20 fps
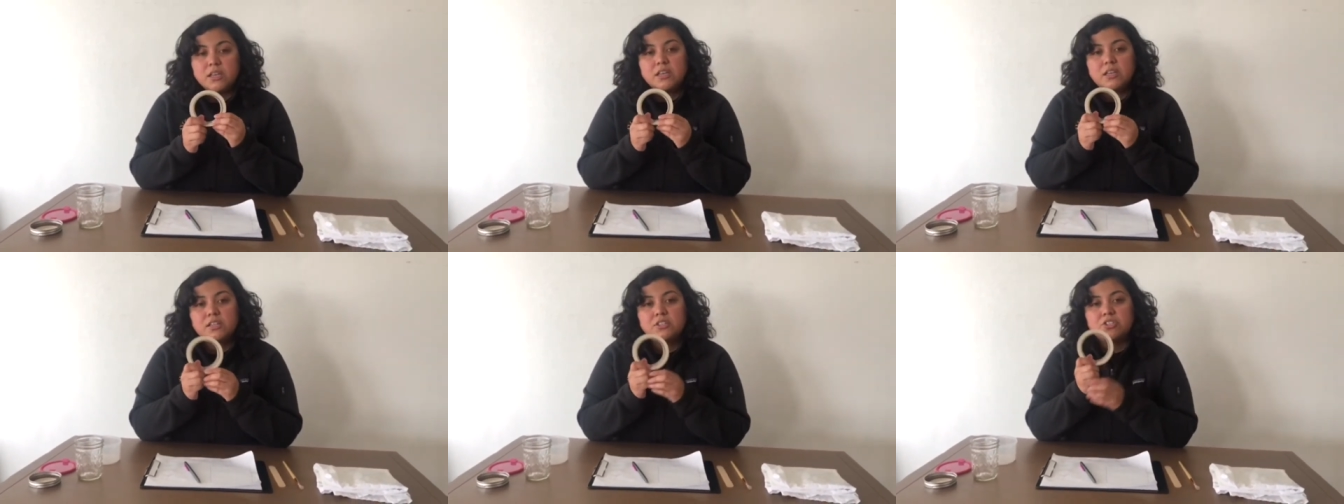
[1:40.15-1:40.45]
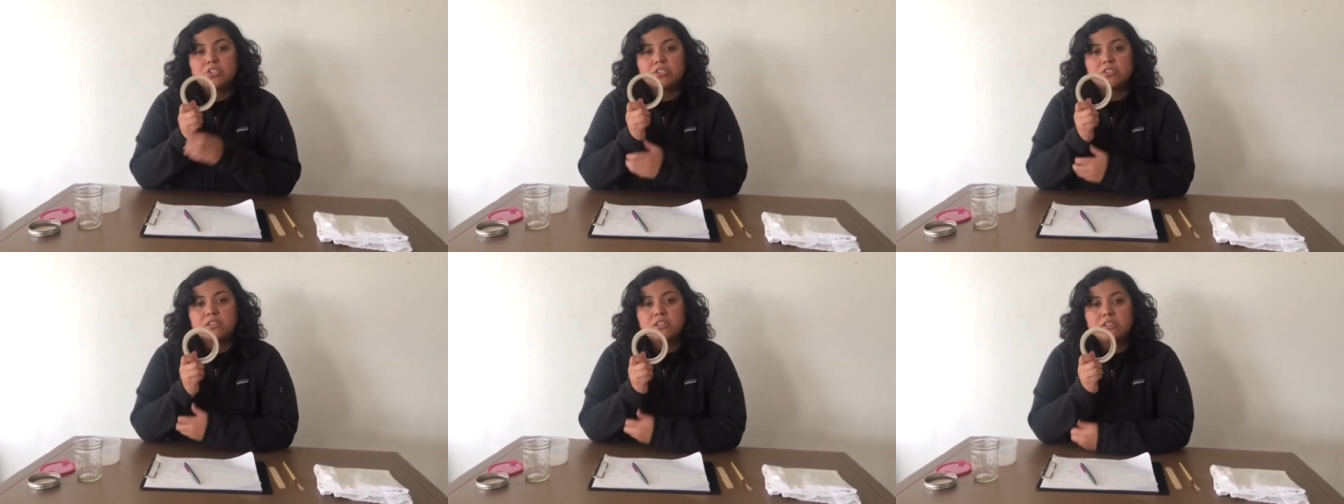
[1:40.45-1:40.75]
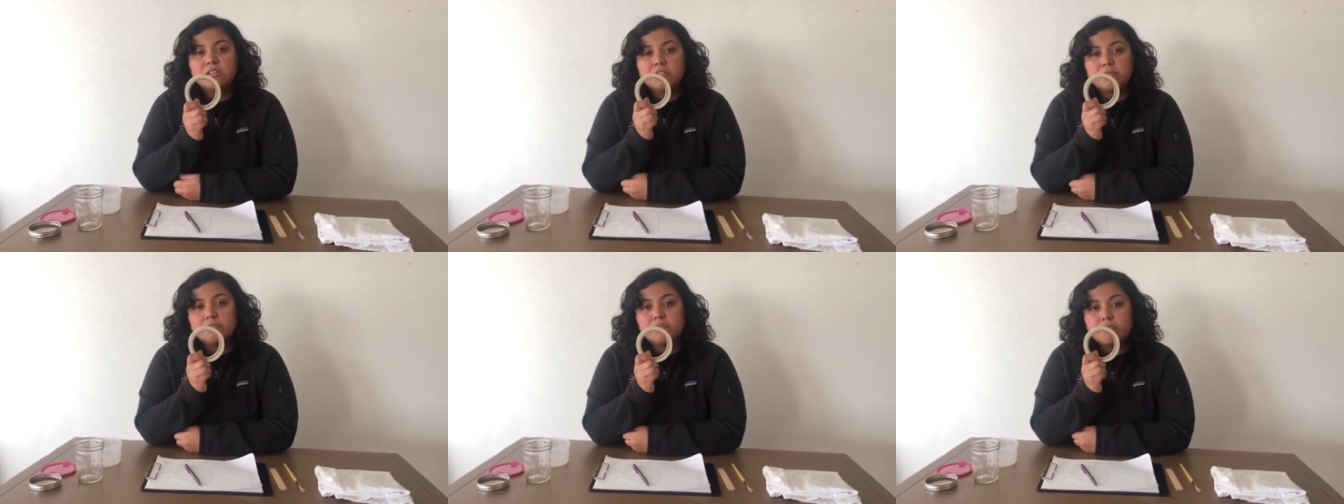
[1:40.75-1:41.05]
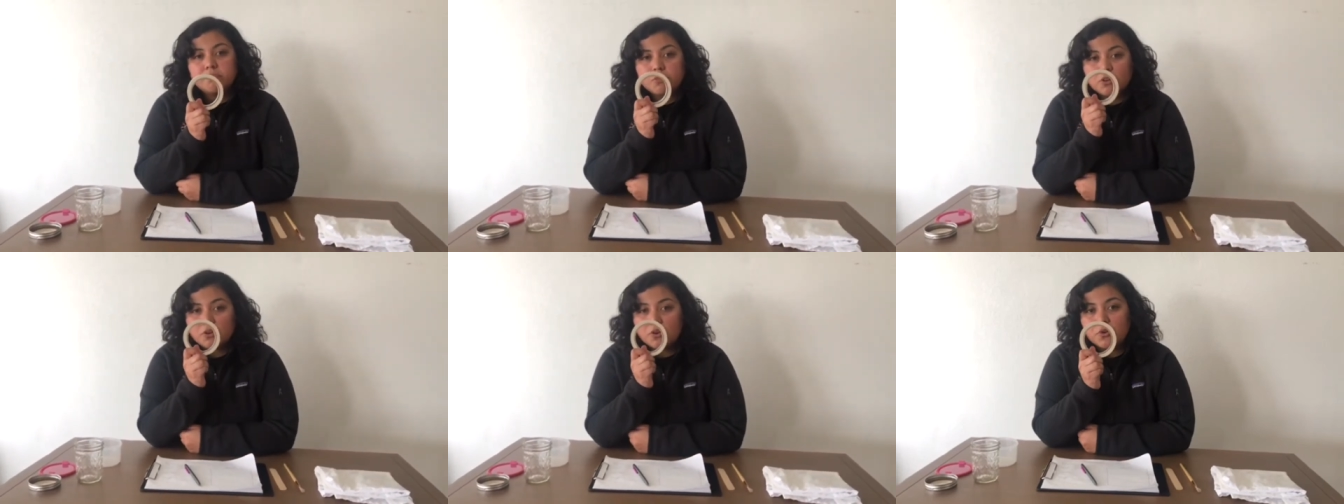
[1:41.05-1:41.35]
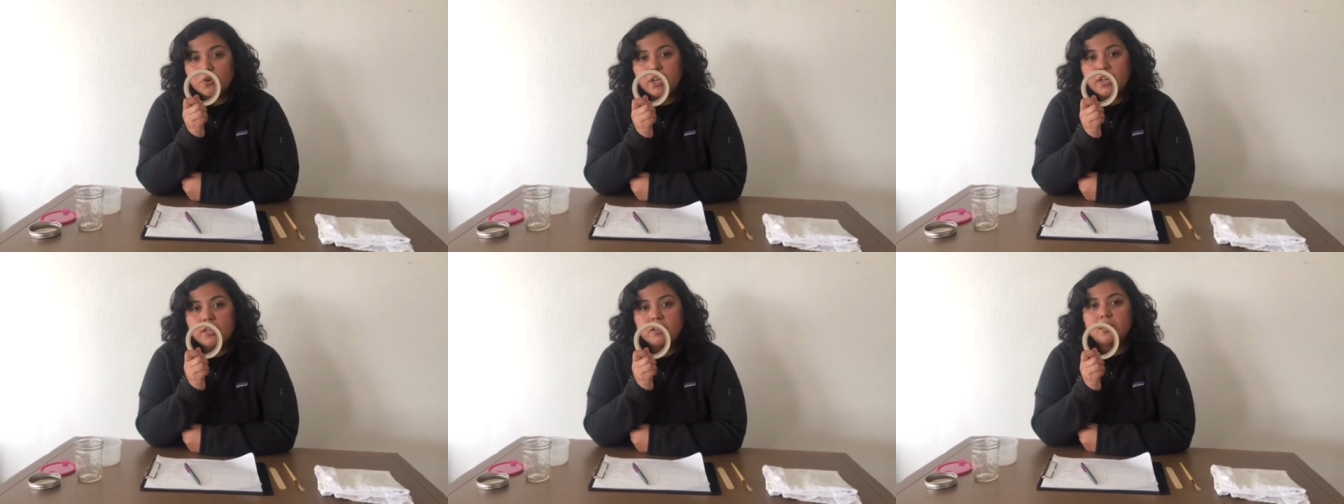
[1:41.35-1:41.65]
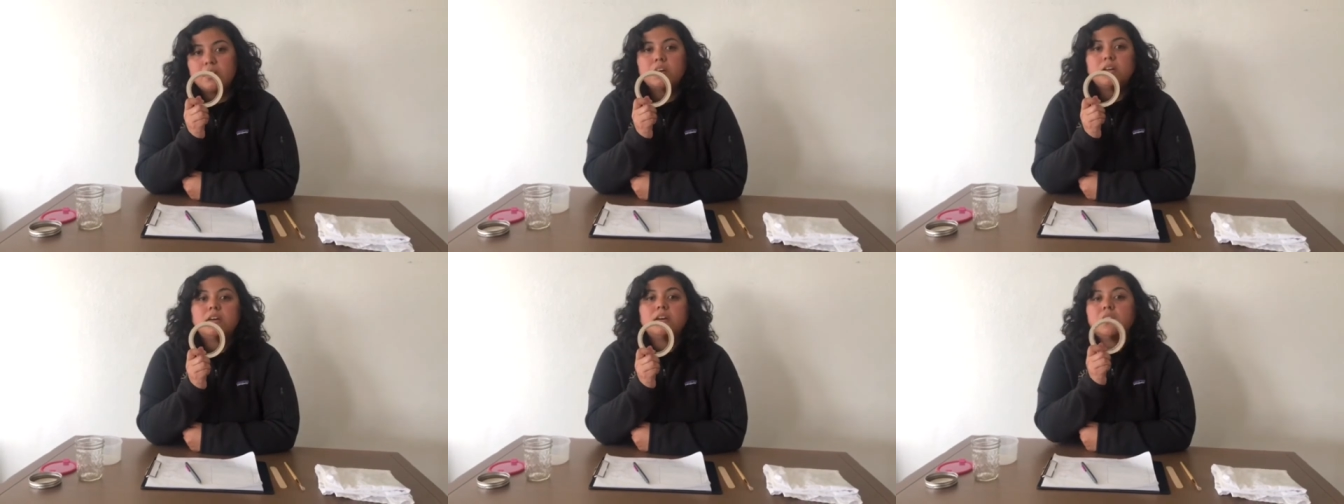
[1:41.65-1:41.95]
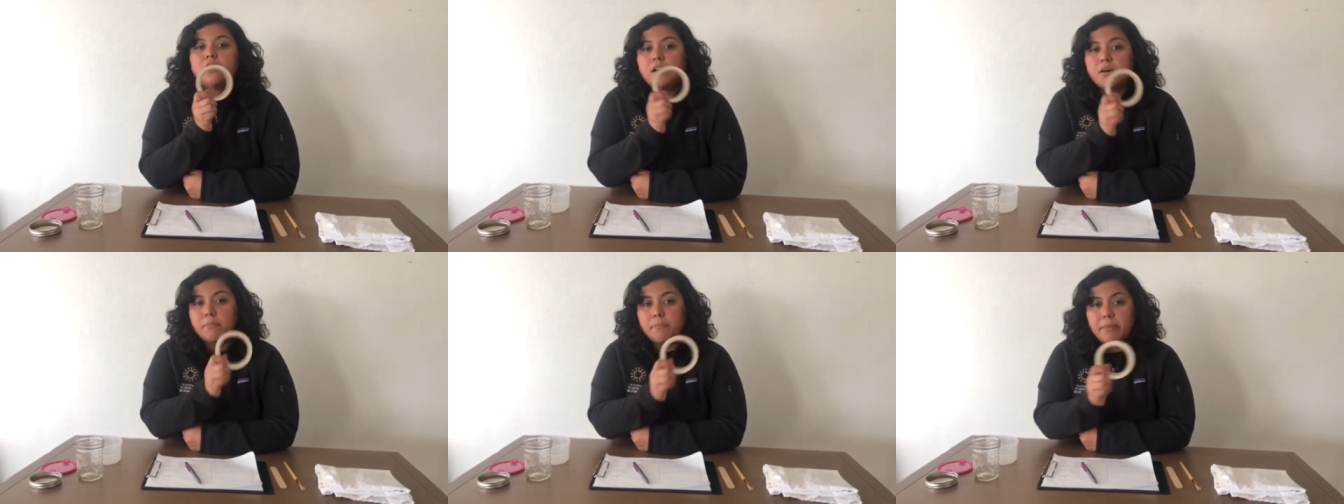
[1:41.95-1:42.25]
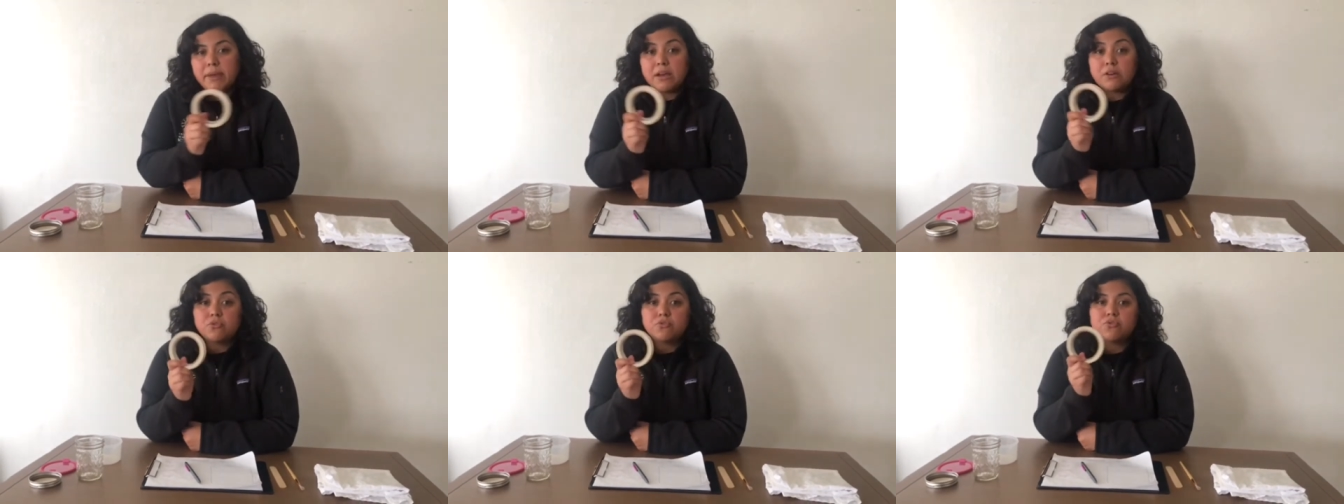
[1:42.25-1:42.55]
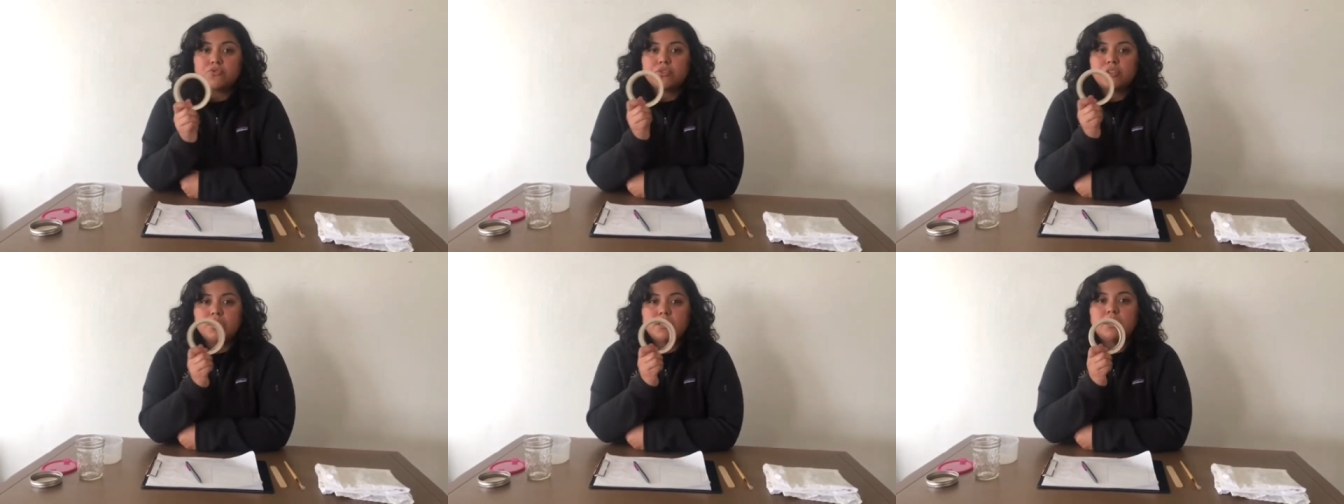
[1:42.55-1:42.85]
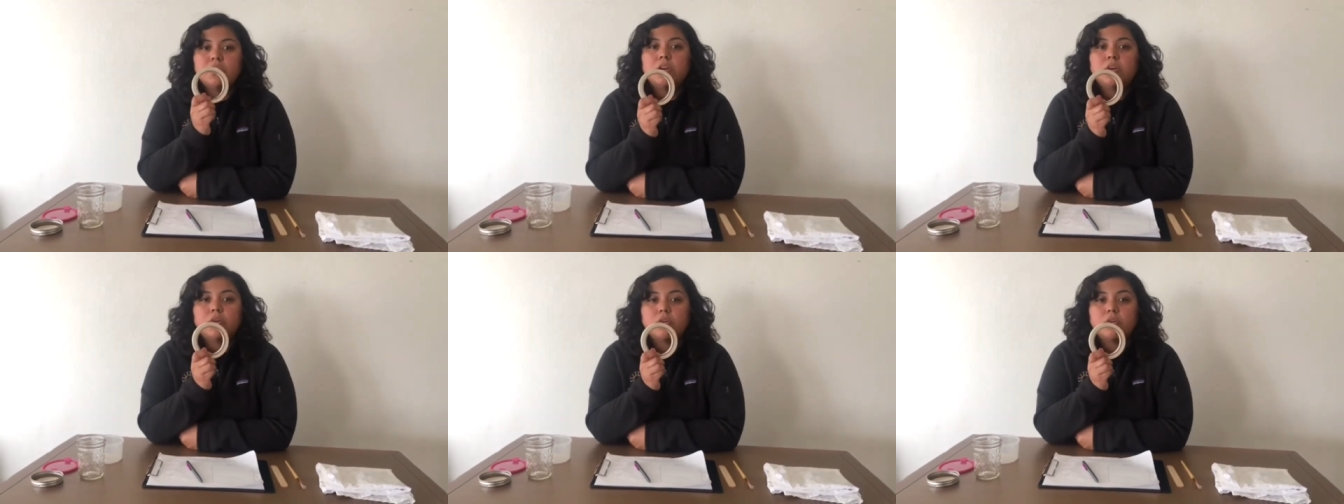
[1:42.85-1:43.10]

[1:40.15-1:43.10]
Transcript: It's just gonna create a boundary